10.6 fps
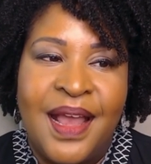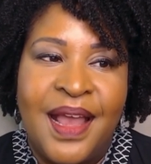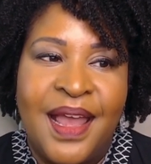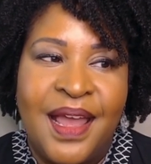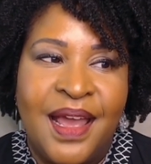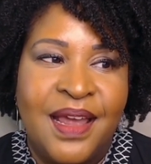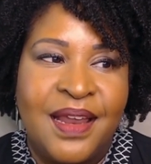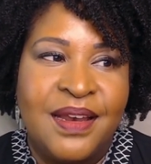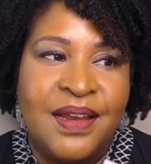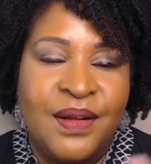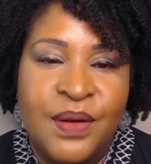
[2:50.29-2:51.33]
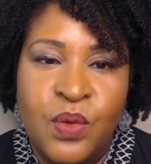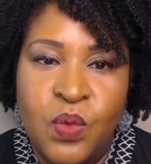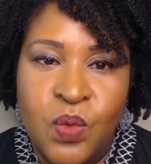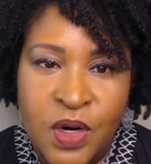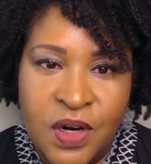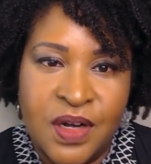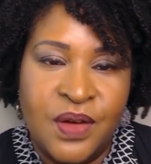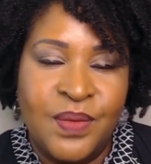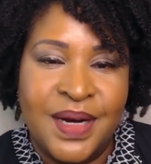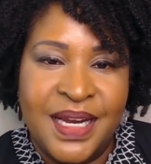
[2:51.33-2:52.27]
and work
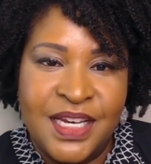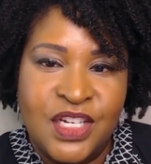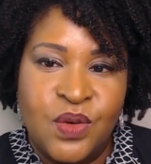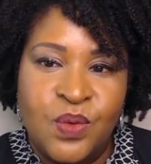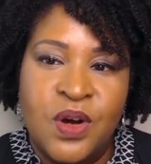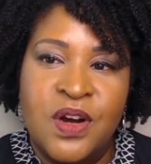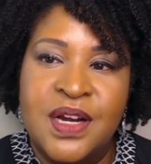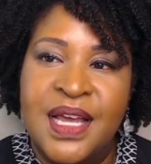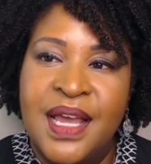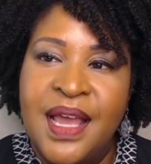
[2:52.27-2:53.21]
when I need to work